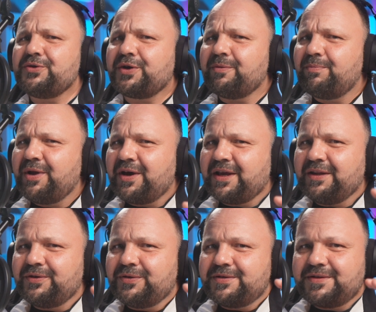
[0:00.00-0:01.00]
you can plug
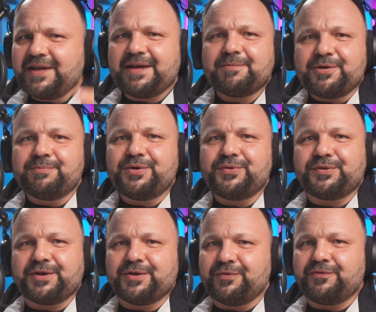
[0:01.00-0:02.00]
into the same
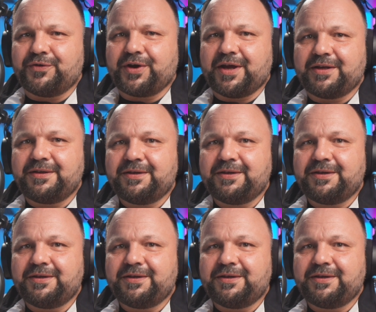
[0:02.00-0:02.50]
computer, don't forget,